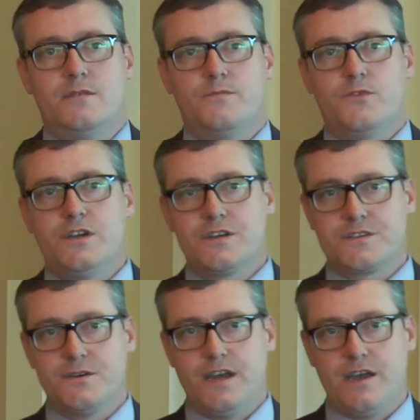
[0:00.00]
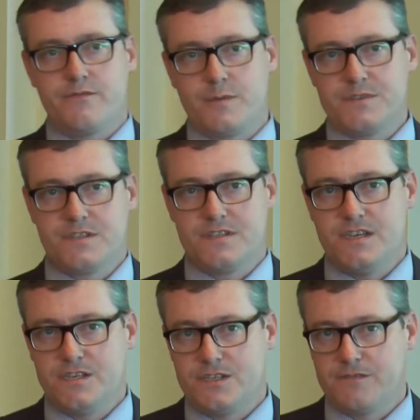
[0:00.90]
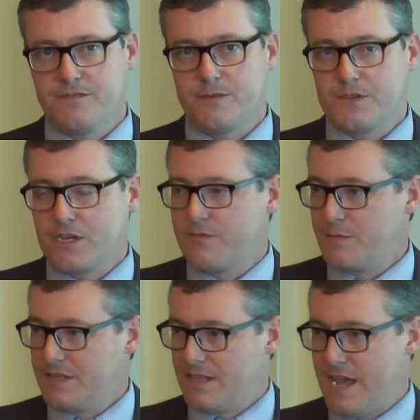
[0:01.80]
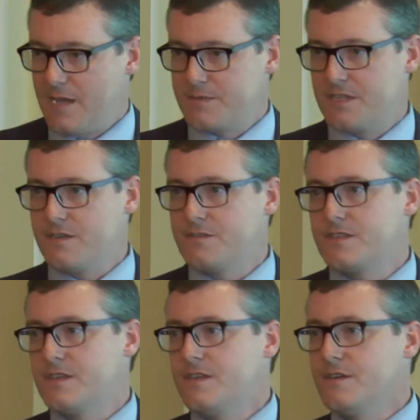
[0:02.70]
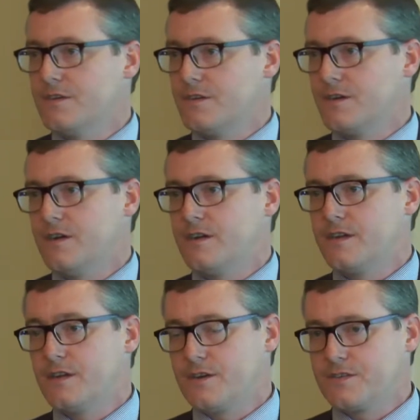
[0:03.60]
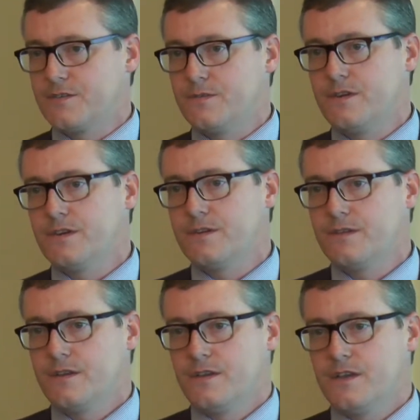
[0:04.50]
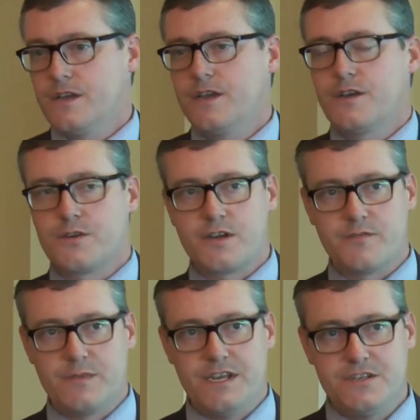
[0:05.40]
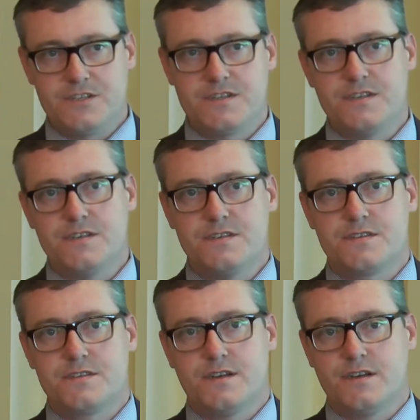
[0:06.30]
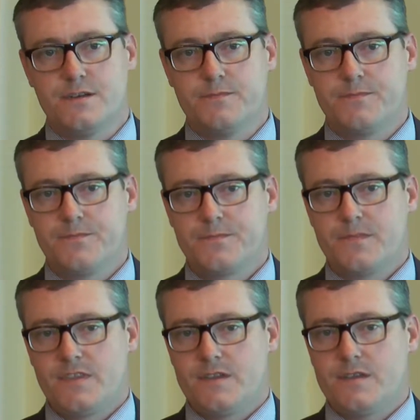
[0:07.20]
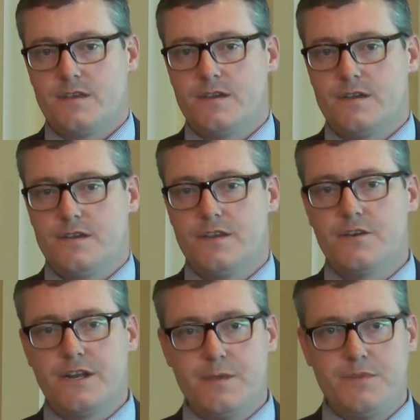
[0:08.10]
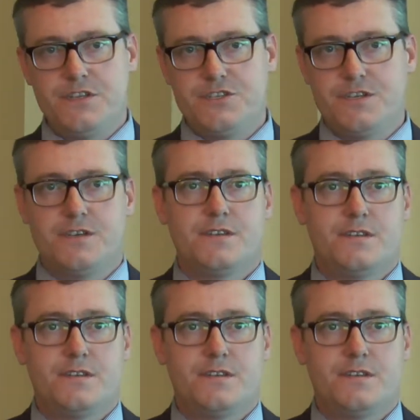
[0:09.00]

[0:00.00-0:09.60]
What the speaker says: We also have representation from the government labs that you see here and also and other government agencies here at APG.